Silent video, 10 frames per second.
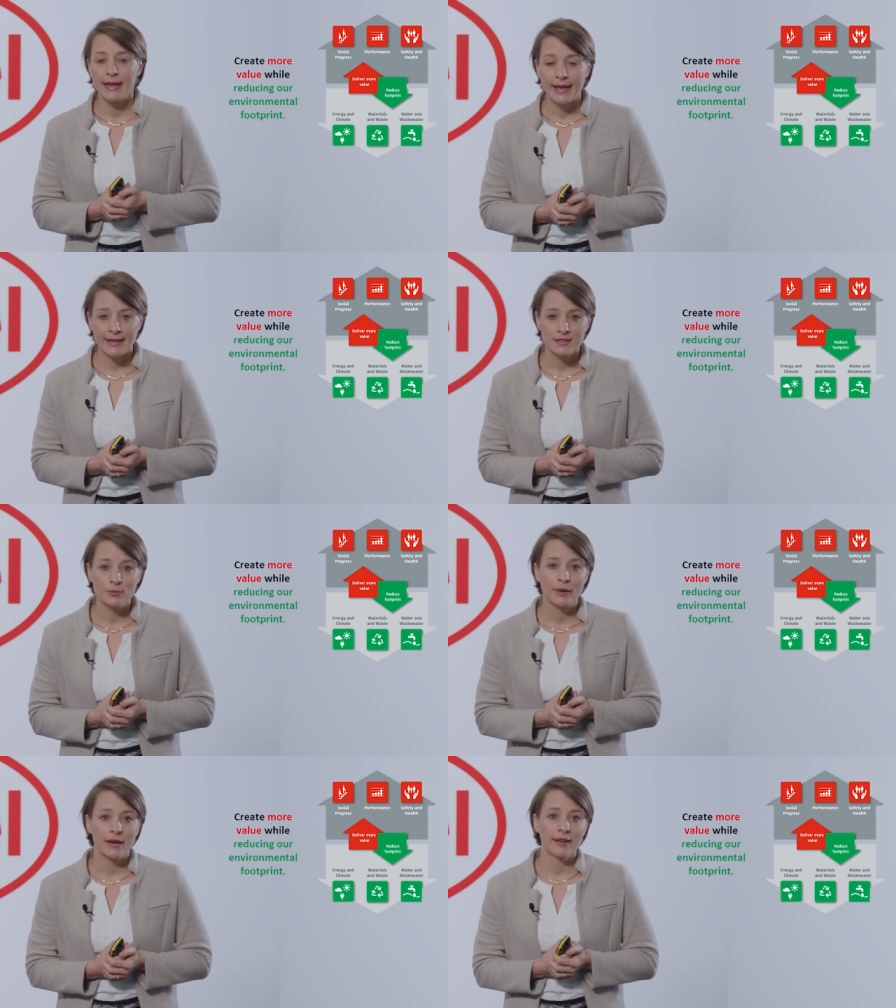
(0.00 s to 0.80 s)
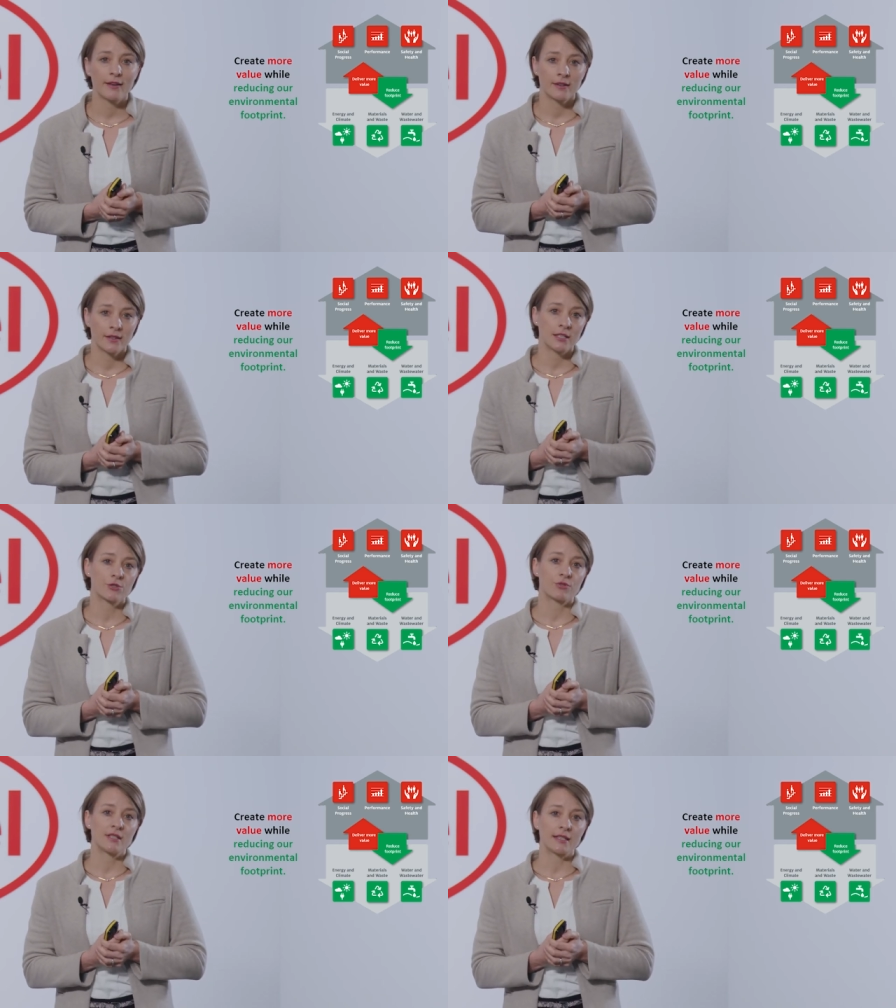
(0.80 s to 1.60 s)
and by
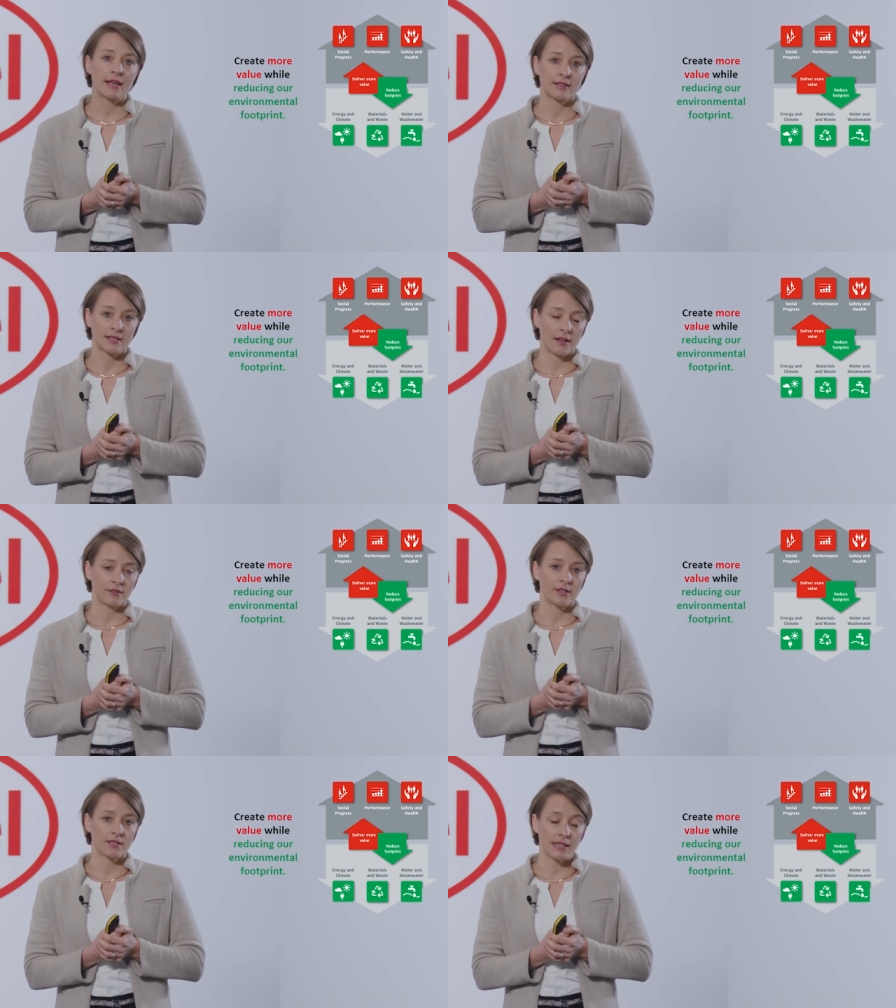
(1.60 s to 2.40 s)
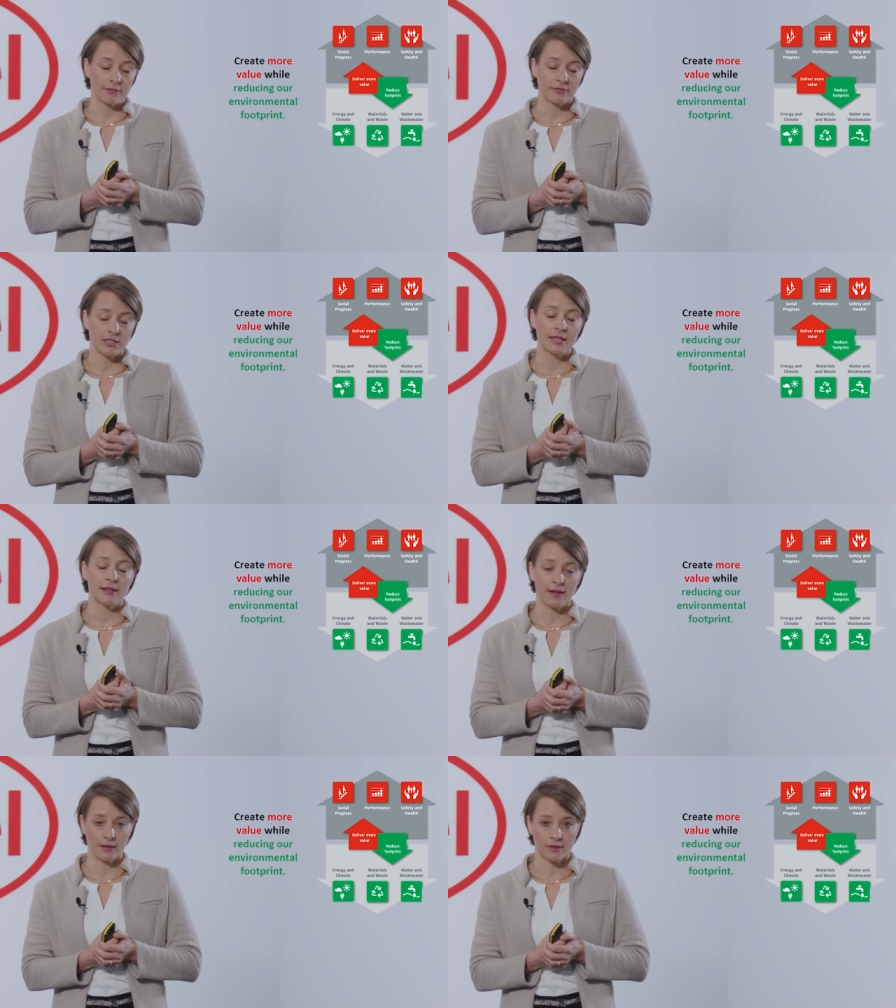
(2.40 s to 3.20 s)
increasing safety and
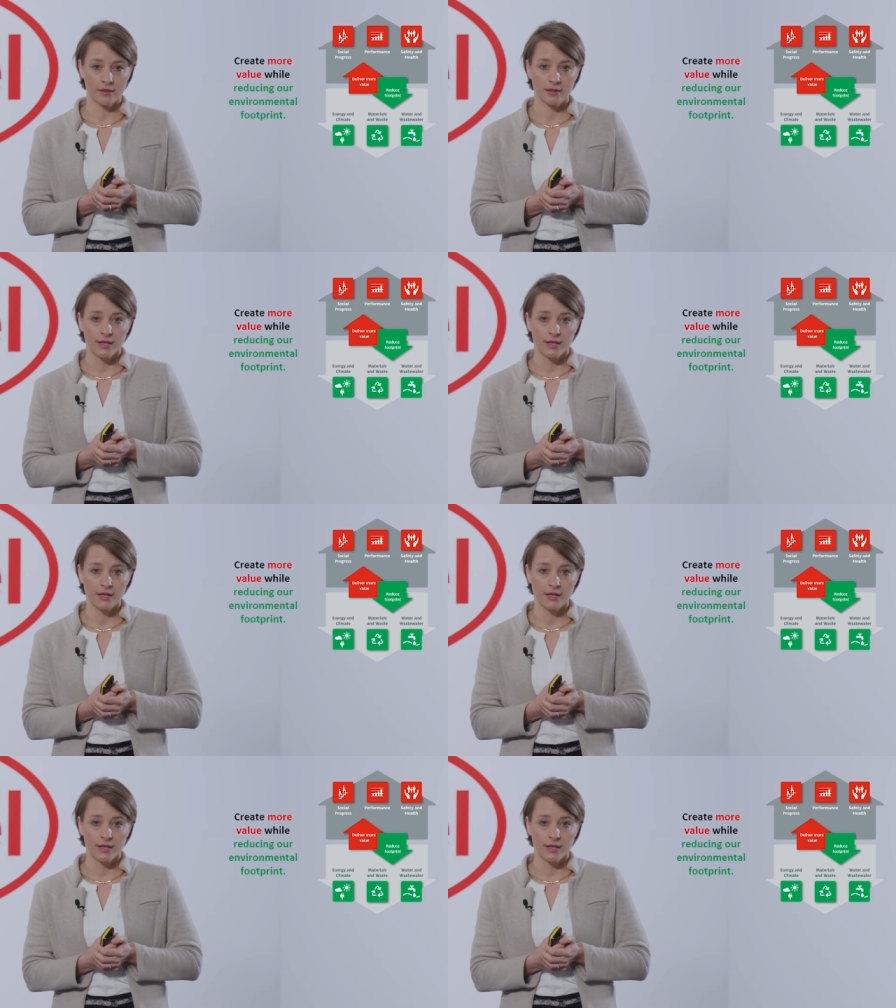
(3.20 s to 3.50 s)
health.